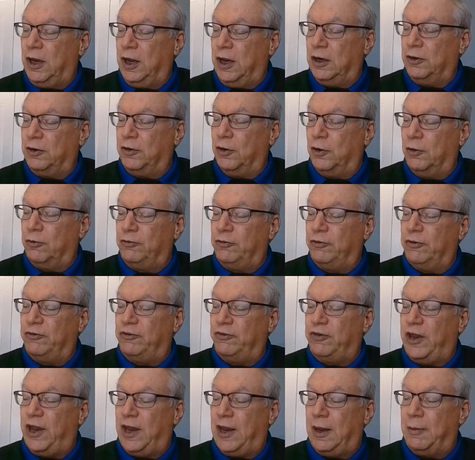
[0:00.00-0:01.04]
and go to
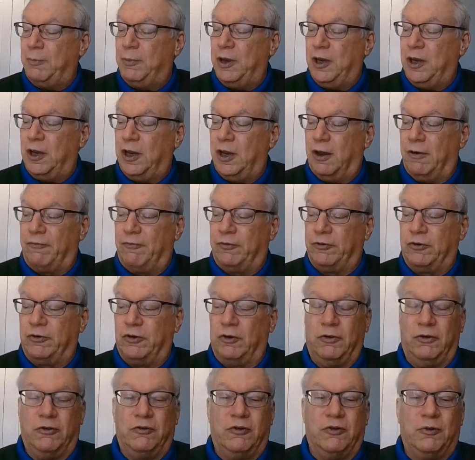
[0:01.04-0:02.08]
tab F.
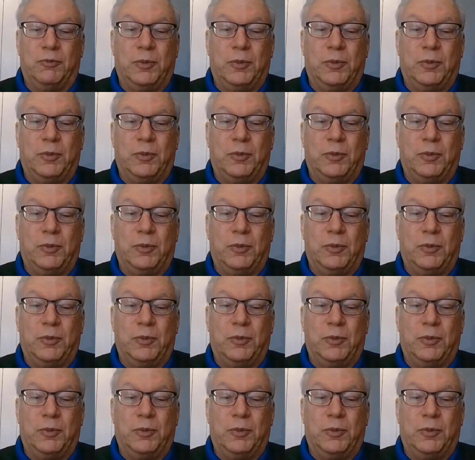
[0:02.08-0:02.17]
So this